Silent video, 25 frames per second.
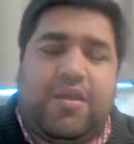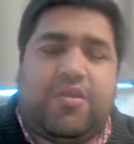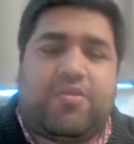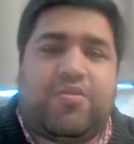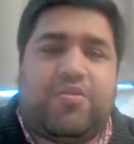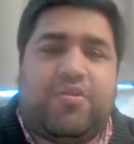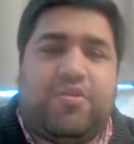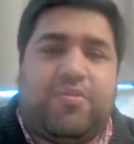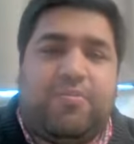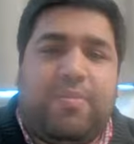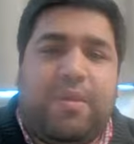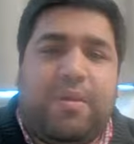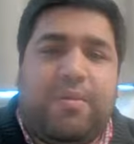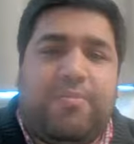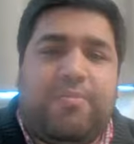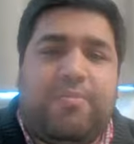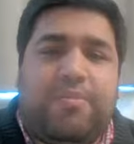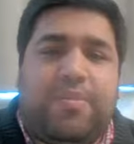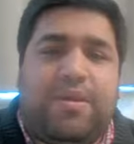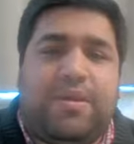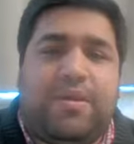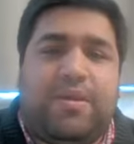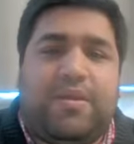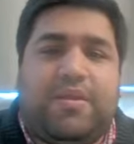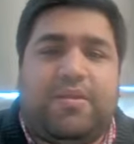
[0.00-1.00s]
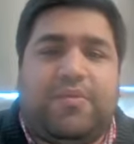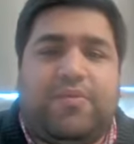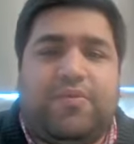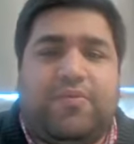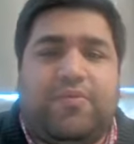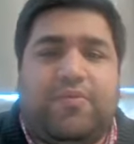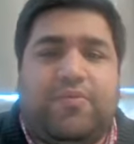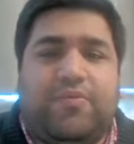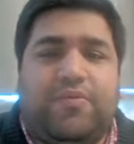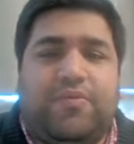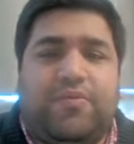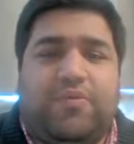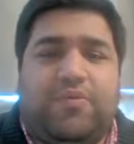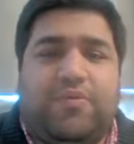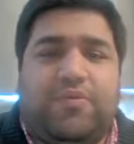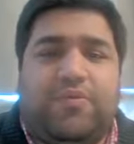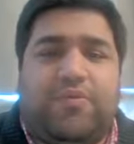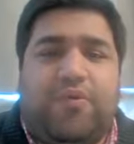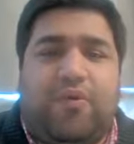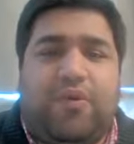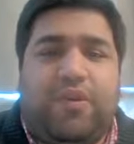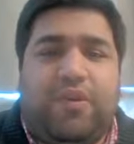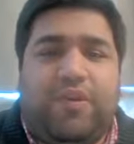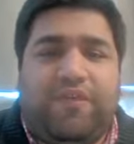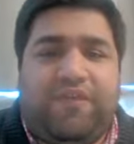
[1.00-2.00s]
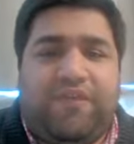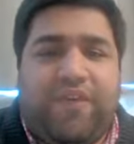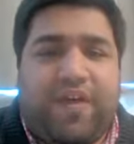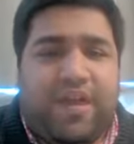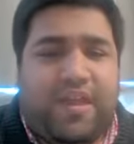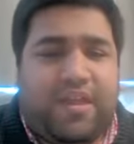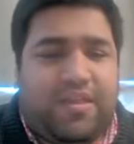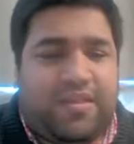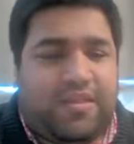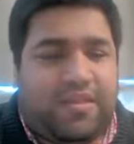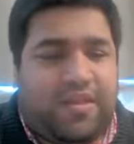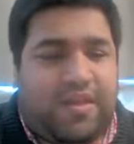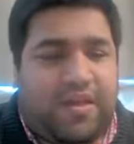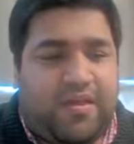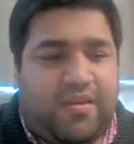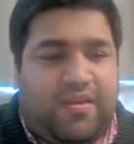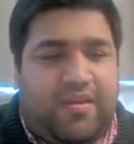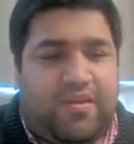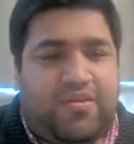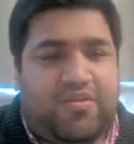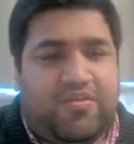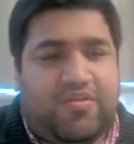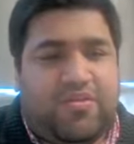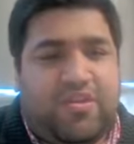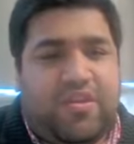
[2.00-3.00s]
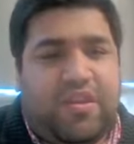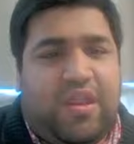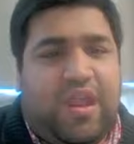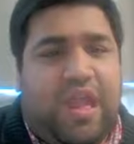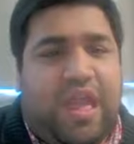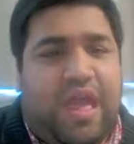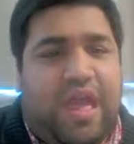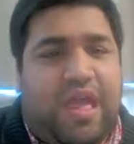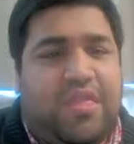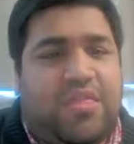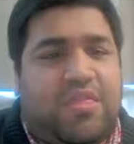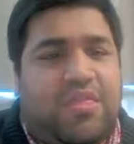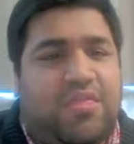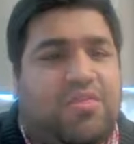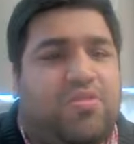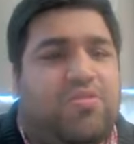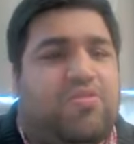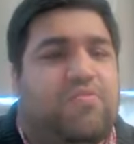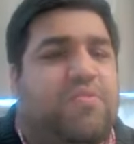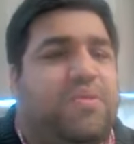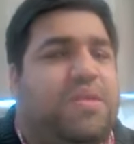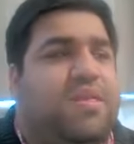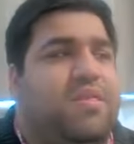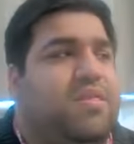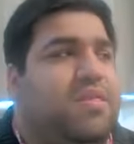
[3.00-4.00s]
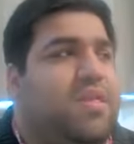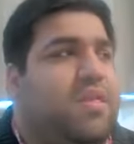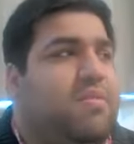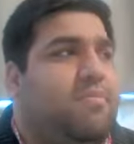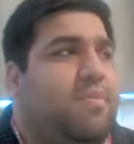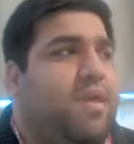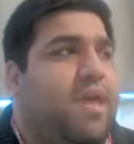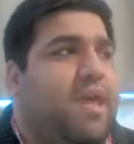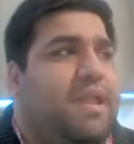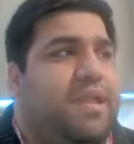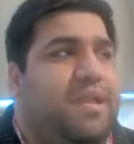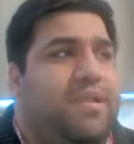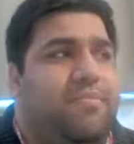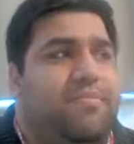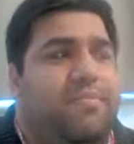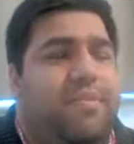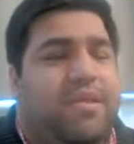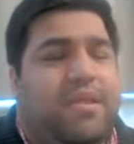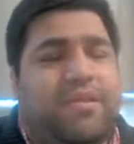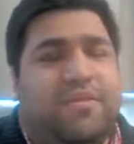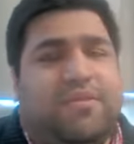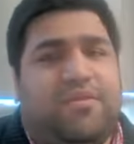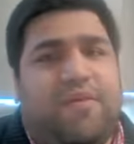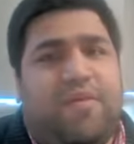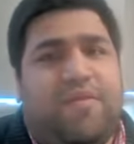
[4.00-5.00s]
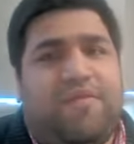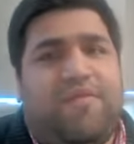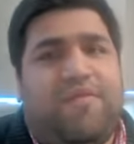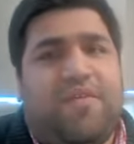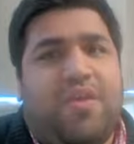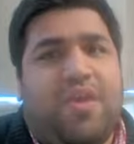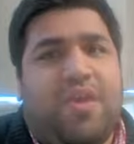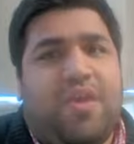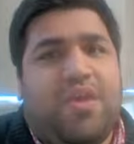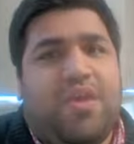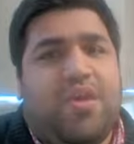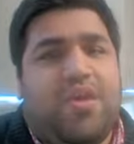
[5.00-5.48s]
So remember, to qualify as courage, there has to be some element of